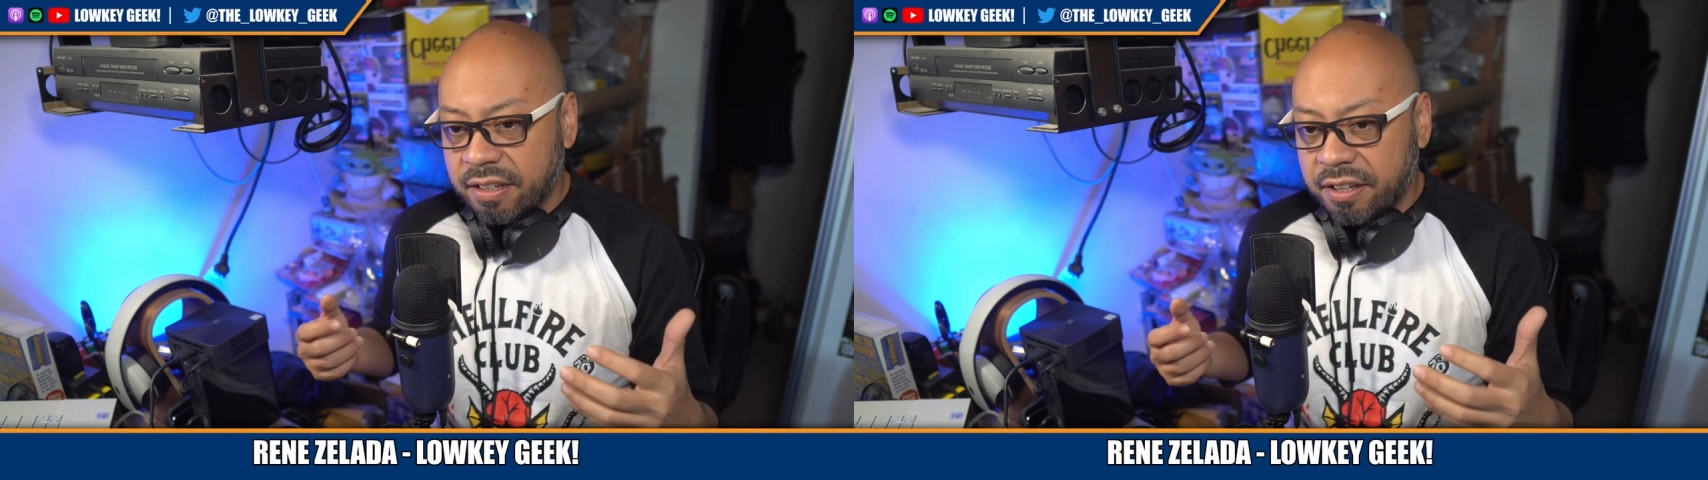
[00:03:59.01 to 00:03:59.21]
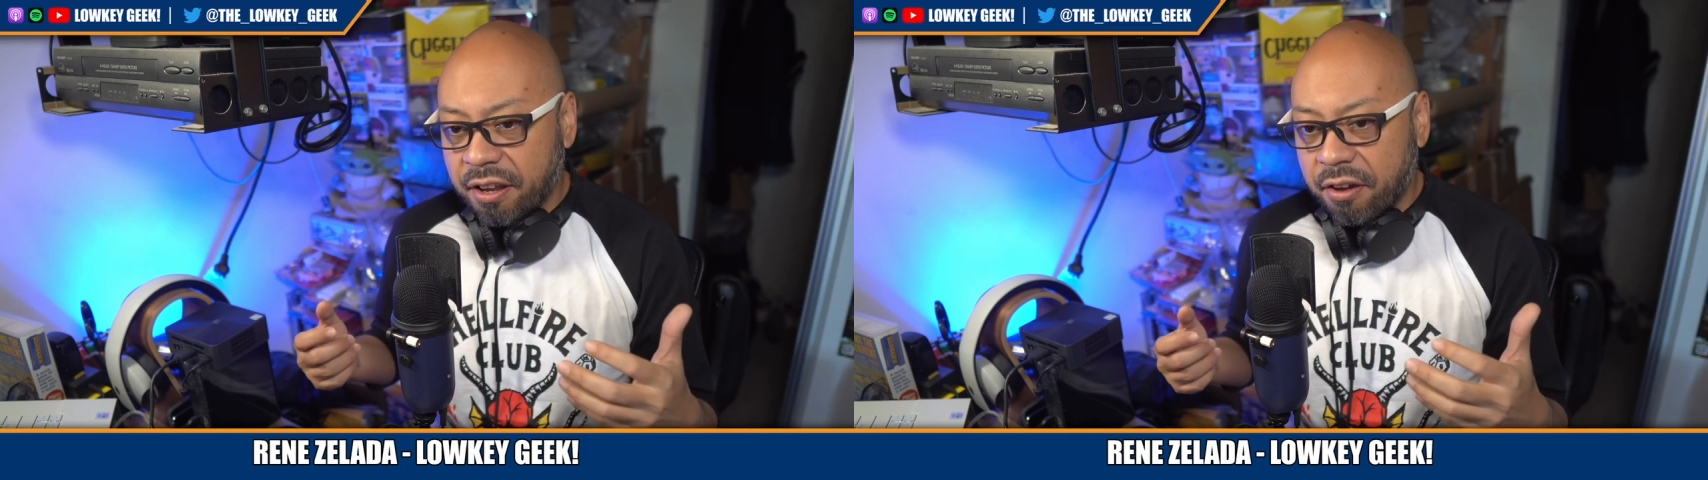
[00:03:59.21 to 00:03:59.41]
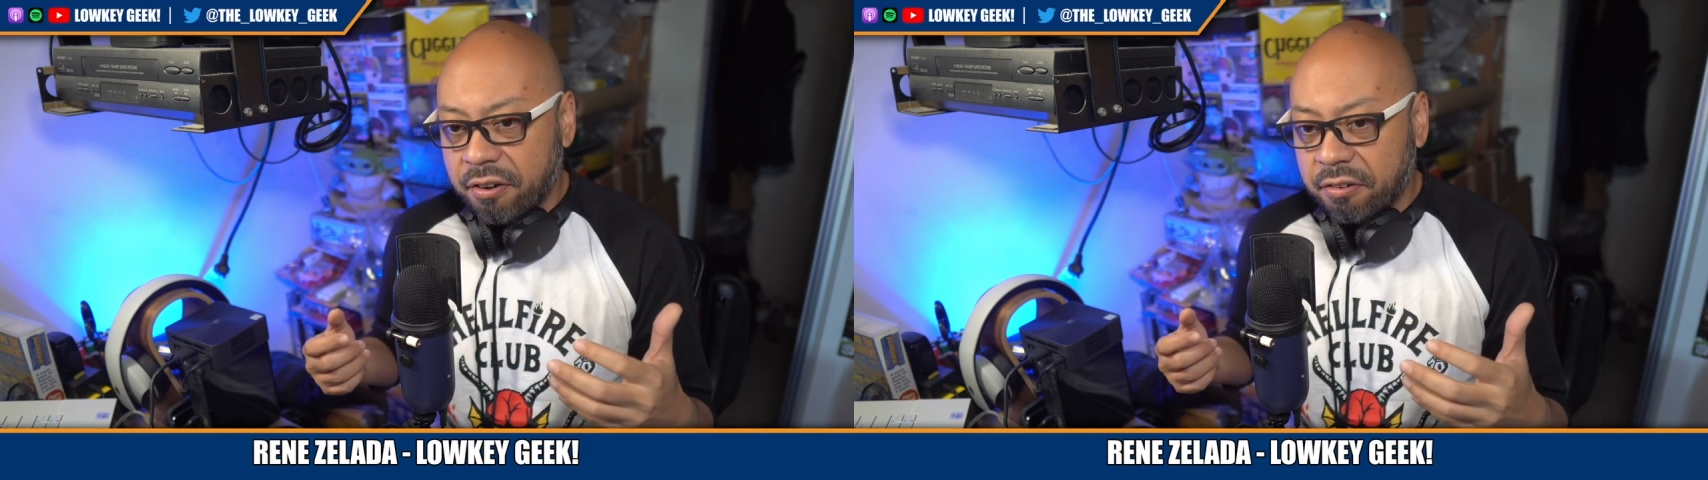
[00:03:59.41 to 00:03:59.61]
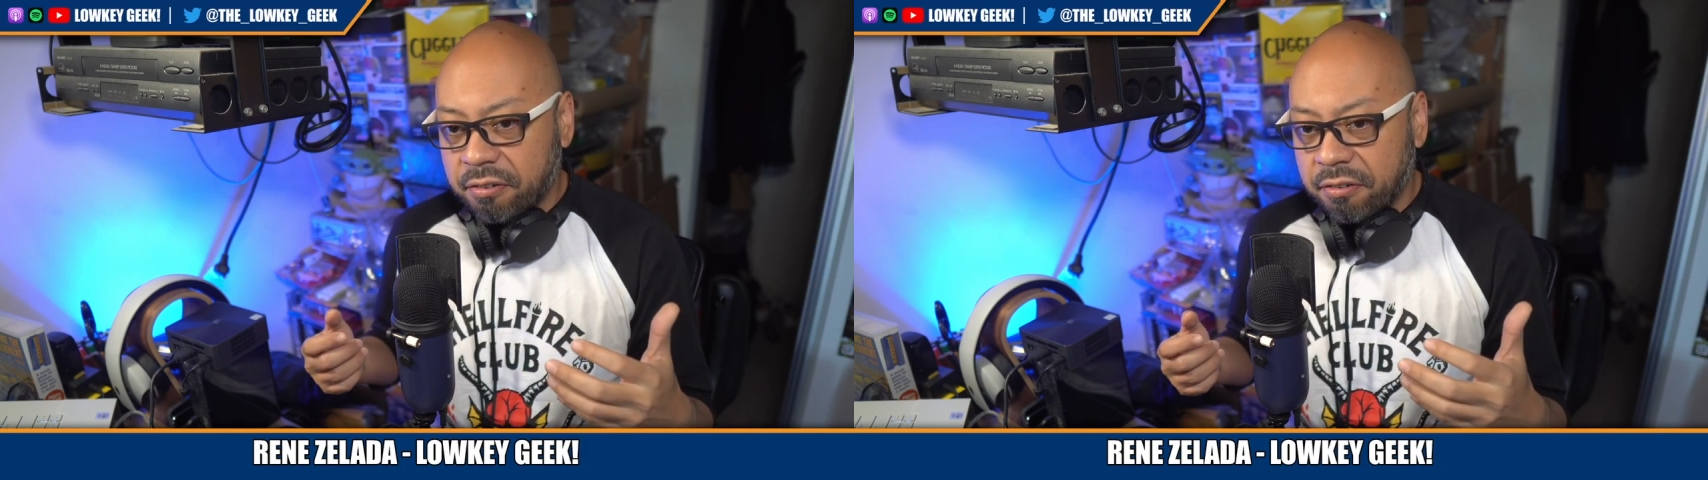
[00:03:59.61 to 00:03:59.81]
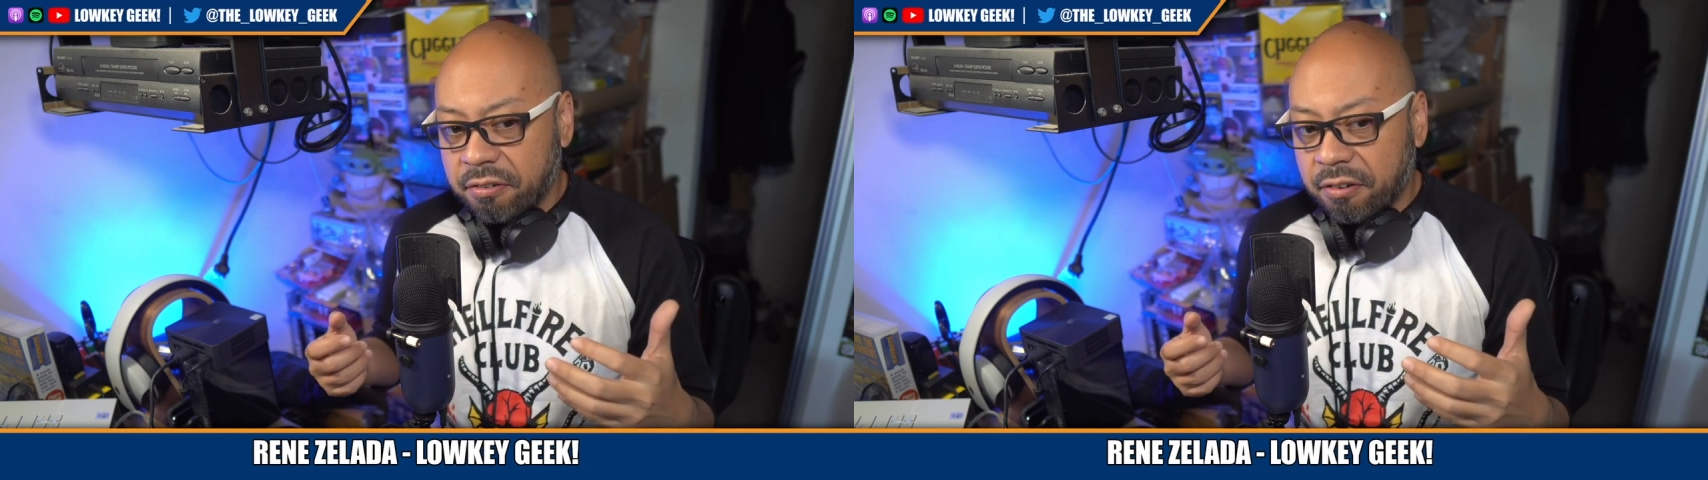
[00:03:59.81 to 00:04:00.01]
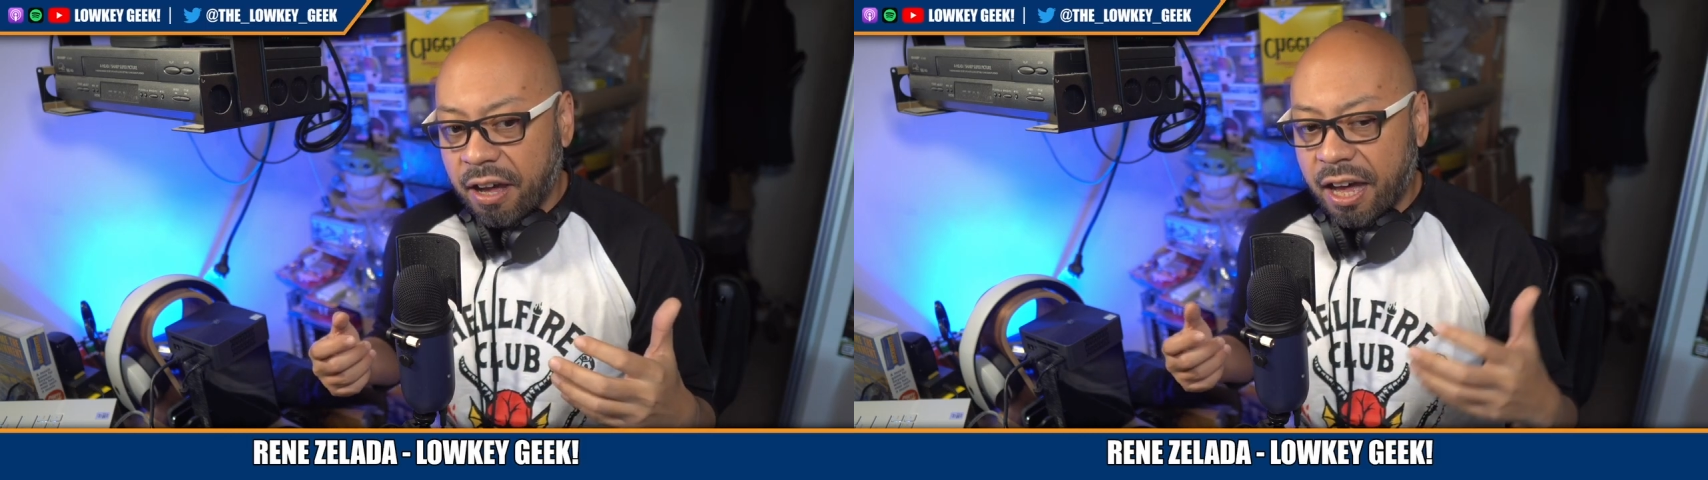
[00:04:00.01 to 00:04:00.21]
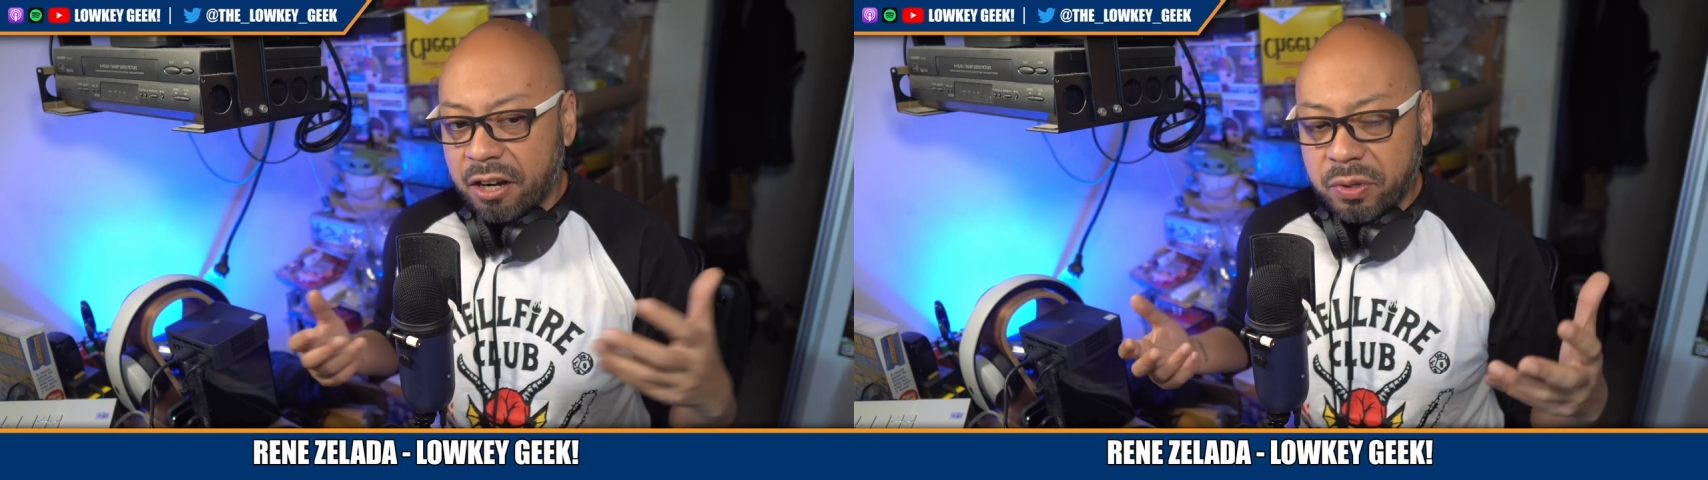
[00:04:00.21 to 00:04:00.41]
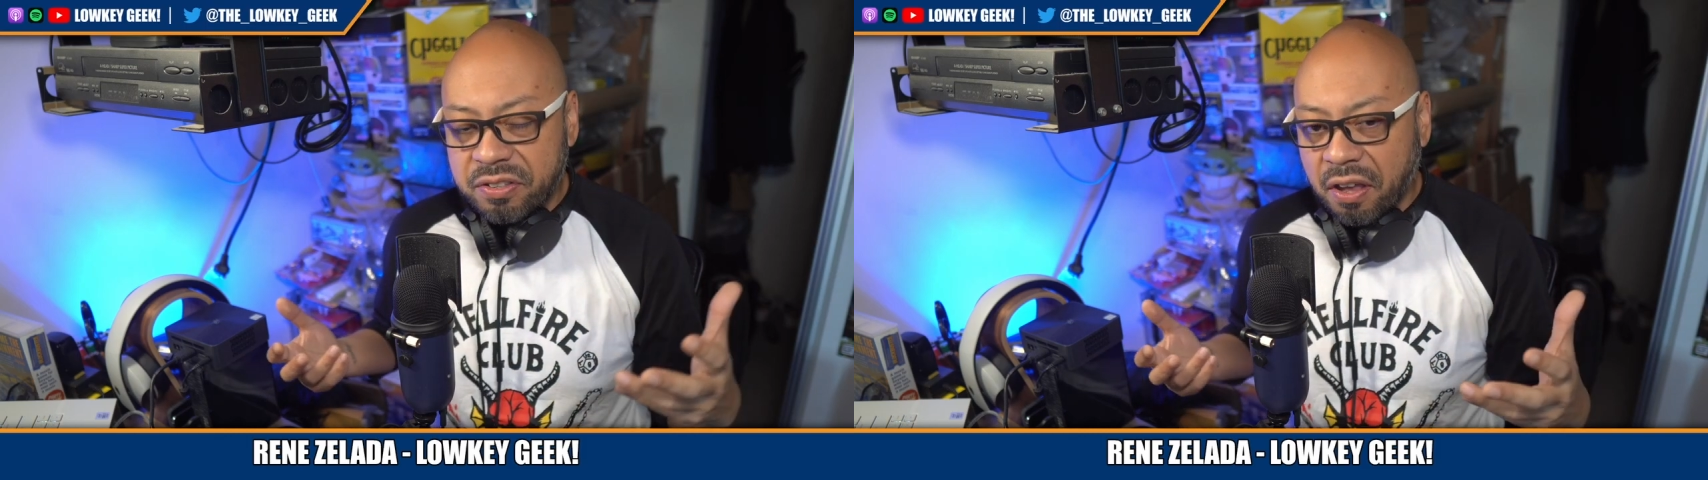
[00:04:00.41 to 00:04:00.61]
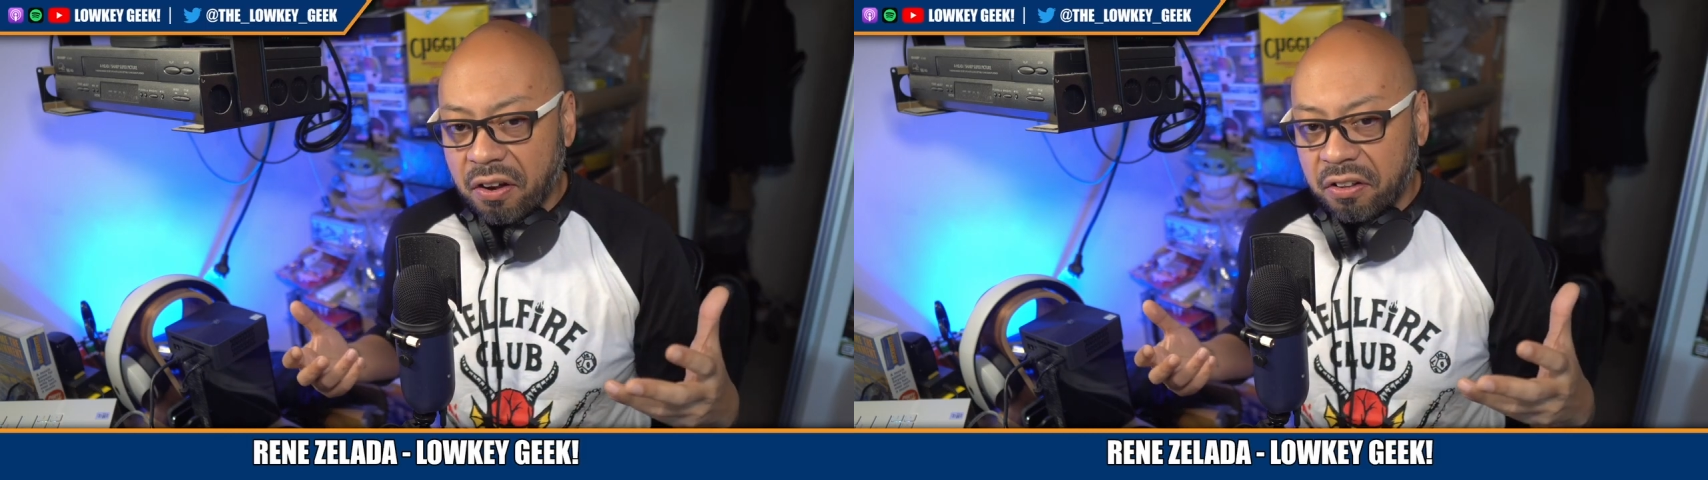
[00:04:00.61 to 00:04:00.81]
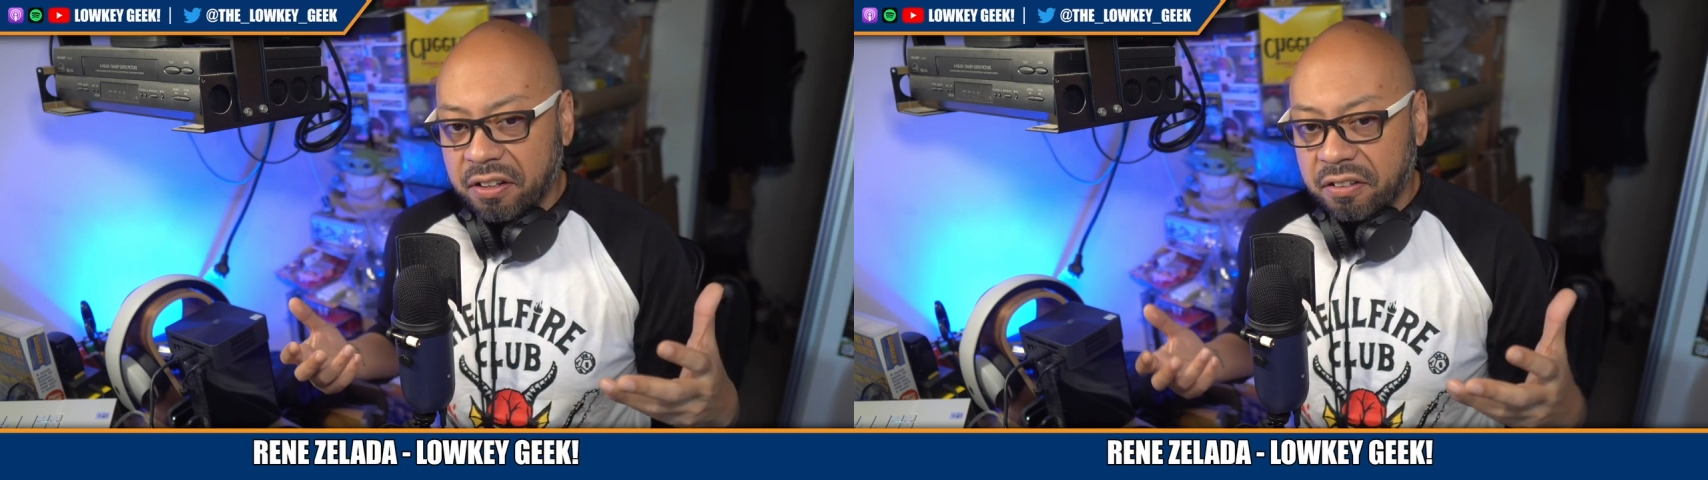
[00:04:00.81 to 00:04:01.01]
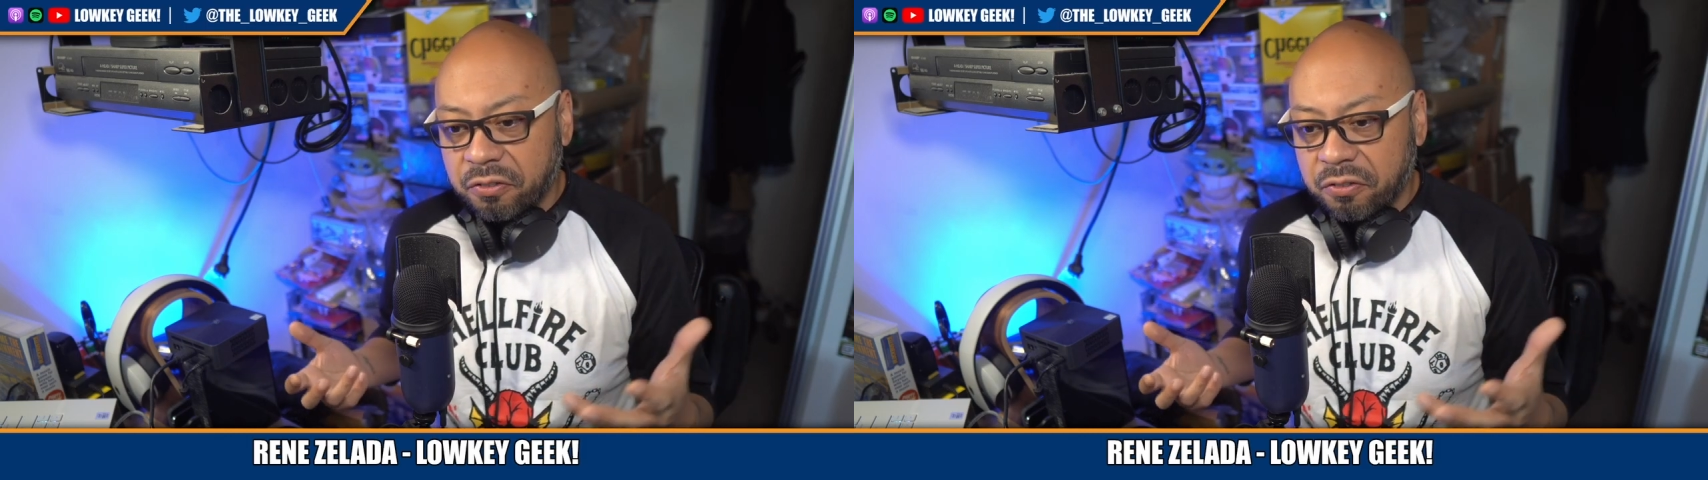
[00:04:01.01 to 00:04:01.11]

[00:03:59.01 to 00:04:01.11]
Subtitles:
You know, how do we settle it?